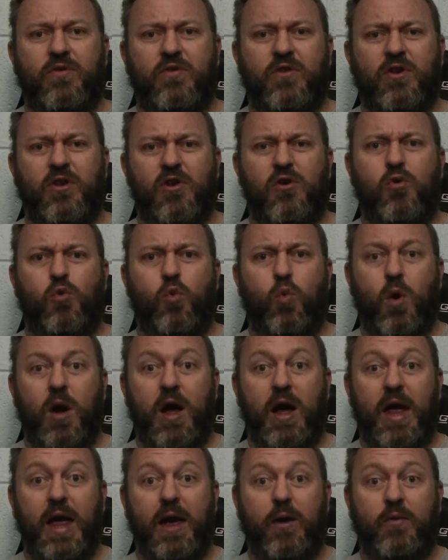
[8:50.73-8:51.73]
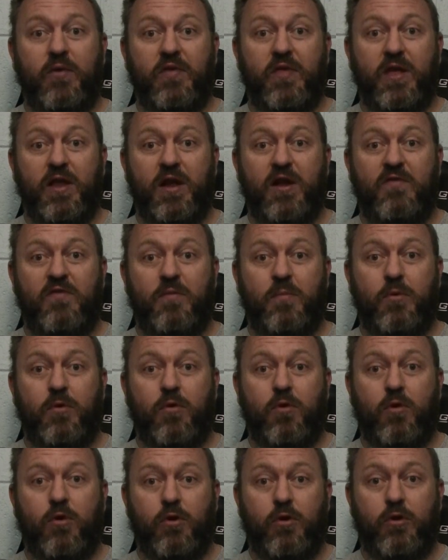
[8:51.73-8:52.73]
to know why I was let off of
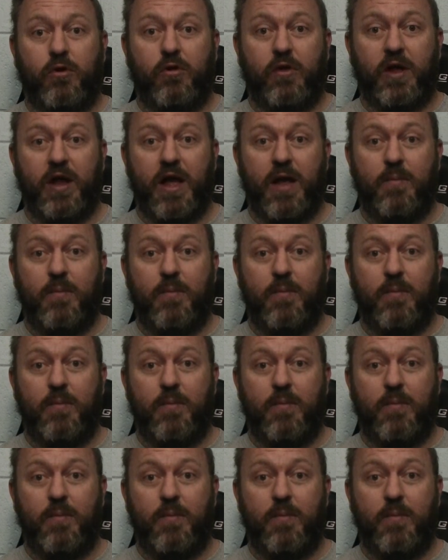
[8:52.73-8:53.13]
parole early.